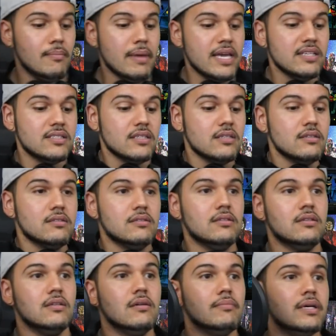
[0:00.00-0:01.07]
amazing,
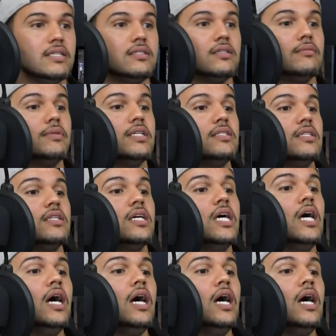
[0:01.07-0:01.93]
amazing, amazing.